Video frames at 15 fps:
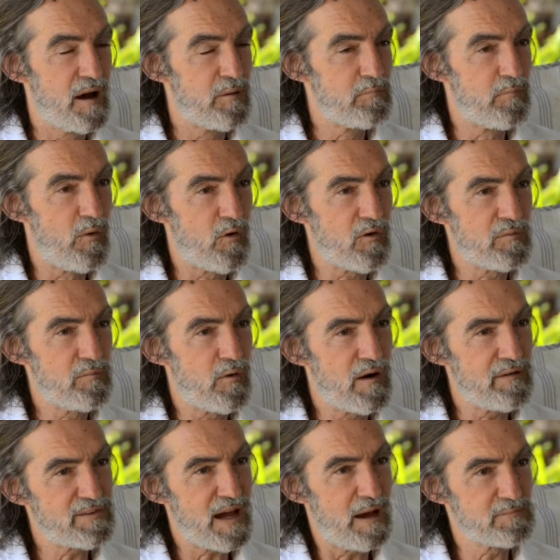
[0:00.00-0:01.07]
more and more
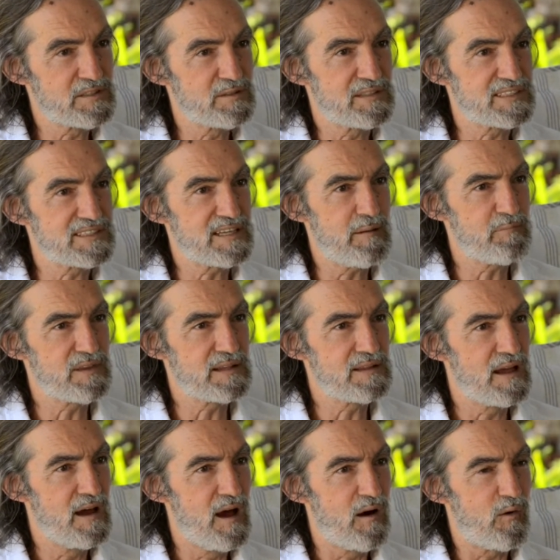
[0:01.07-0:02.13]
I've come to accept that
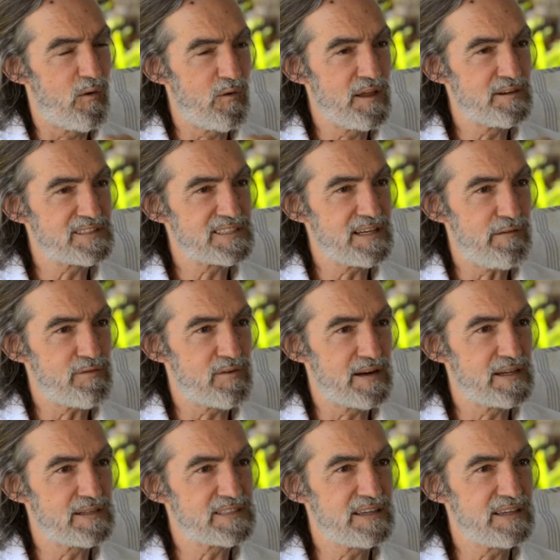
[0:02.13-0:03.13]
all those sufferings,